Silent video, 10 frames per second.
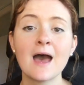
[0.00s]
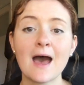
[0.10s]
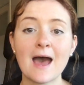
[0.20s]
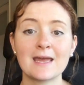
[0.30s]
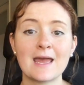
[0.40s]

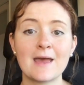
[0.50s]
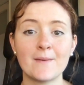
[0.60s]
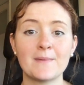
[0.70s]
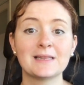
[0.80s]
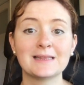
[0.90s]
I
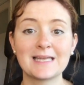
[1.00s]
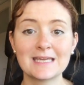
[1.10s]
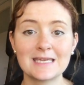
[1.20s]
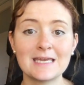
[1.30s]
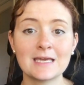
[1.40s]
am
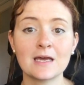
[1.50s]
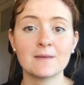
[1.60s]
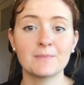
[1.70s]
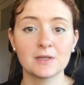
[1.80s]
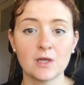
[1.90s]
linking
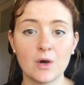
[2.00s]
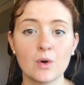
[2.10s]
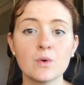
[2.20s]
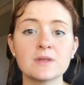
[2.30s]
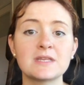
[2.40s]

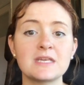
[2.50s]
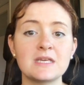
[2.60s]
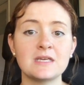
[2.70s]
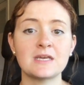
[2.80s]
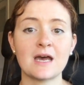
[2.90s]
below
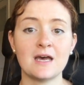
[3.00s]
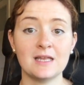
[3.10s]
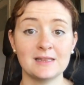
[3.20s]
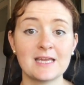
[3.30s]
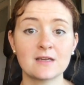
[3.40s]
the
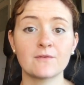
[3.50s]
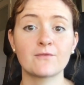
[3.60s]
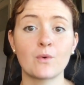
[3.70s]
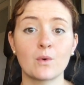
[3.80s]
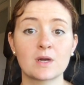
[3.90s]
link
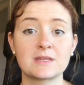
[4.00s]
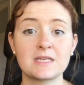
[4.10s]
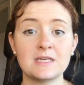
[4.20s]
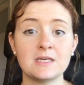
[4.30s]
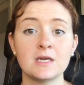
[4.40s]
for
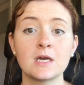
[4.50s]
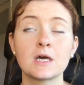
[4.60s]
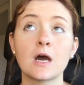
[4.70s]
the